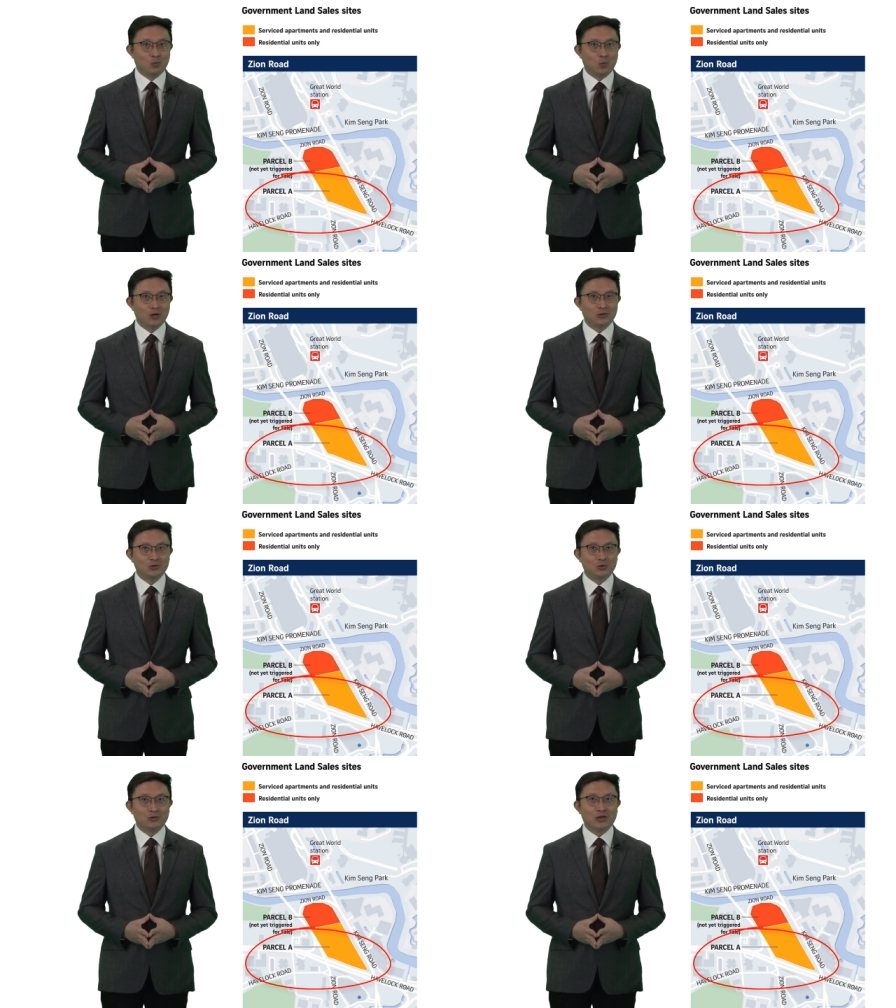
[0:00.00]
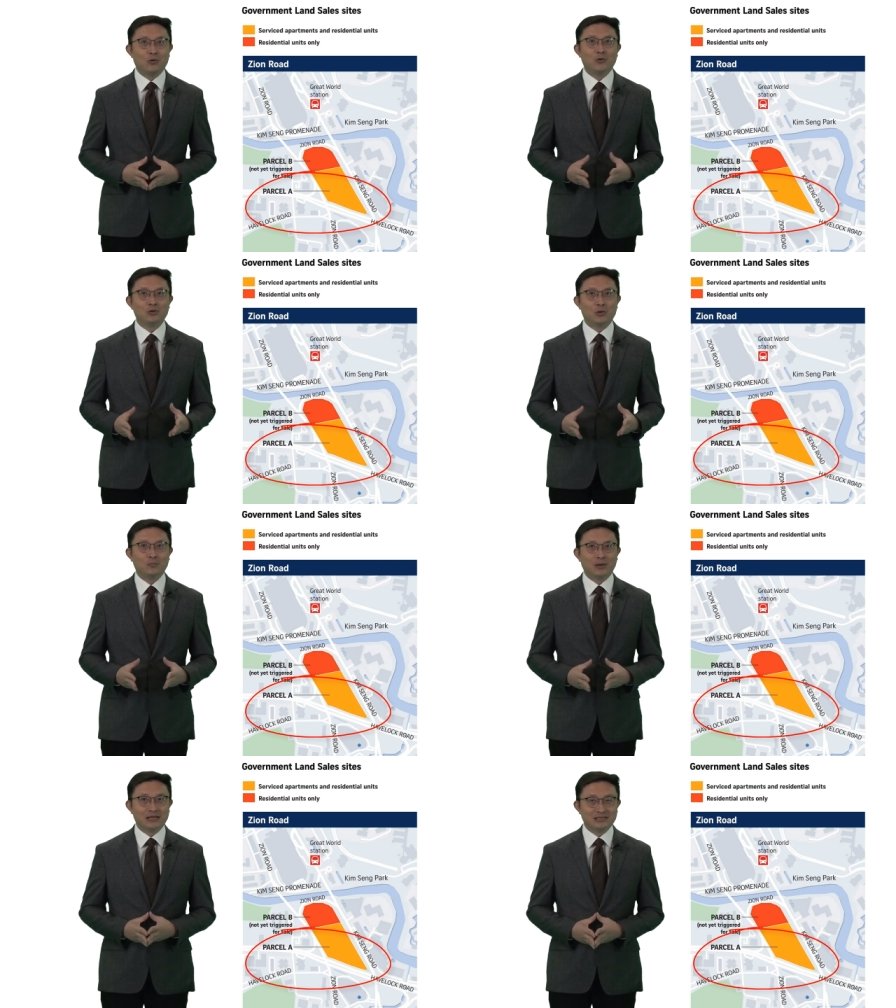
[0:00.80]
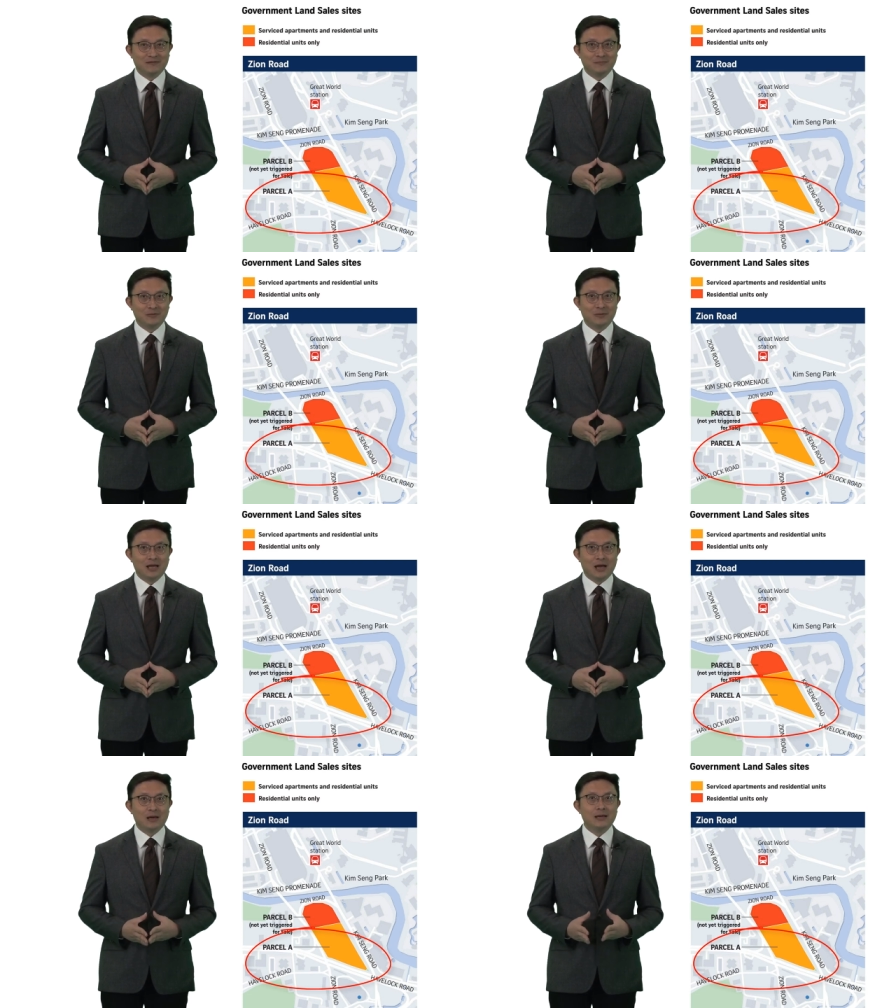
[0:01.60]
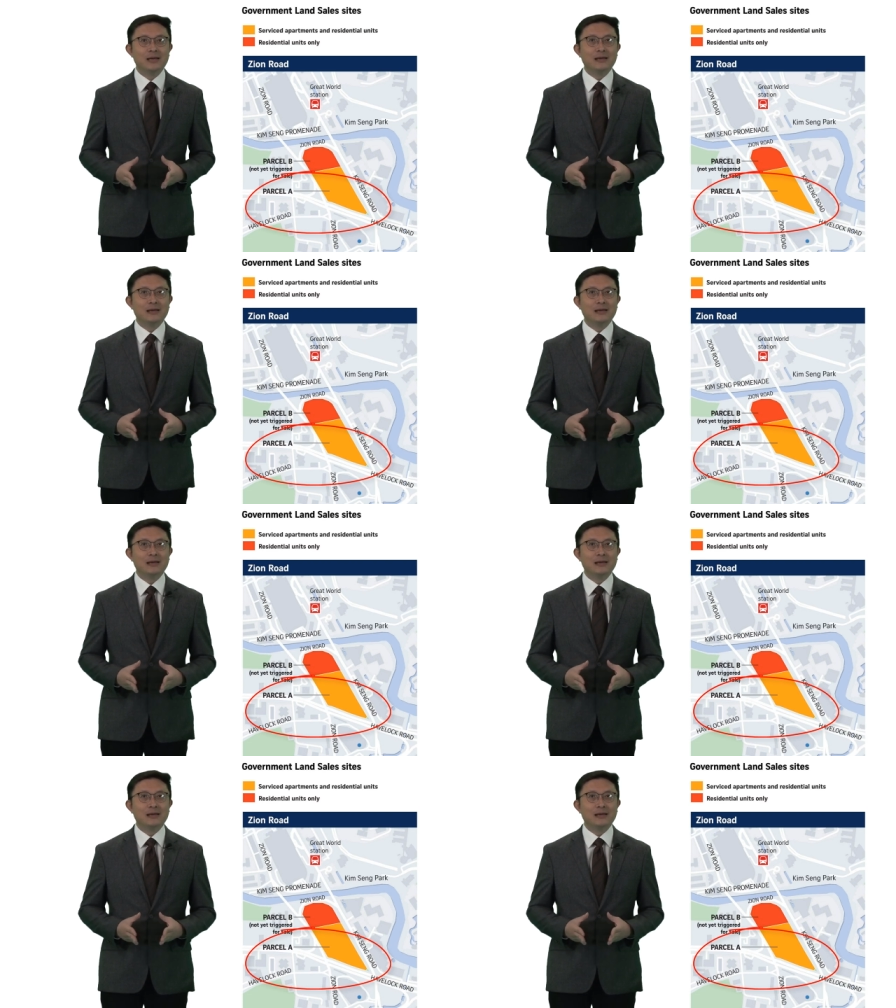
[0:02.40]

1202 PSF PPR